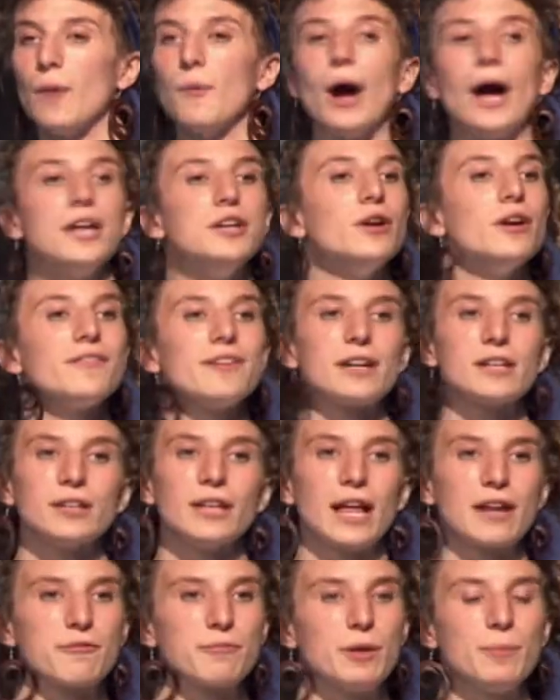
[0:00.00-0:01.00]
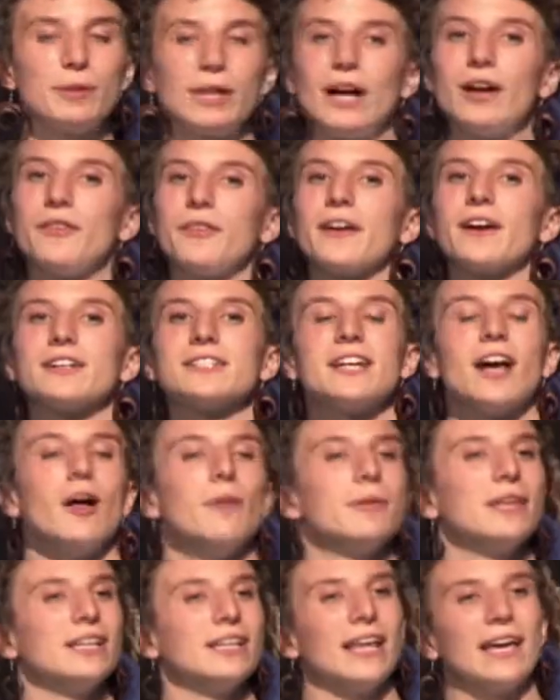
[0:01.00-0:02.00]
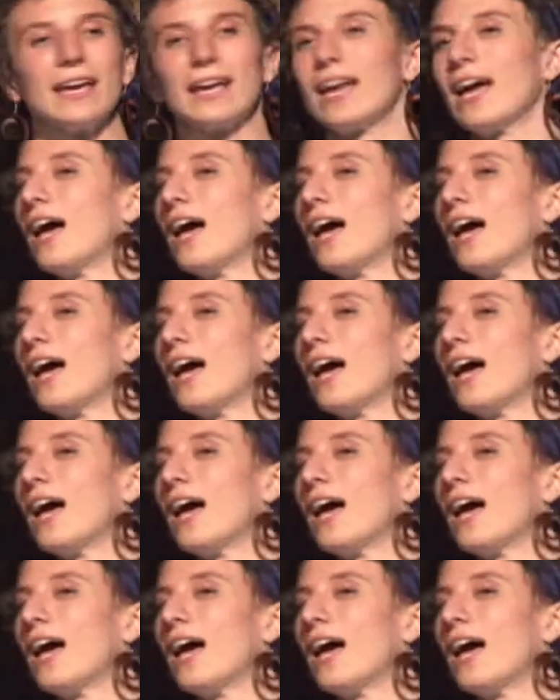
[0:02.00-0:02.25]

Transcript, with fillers: I know I've had a lot of people out there tell me, like,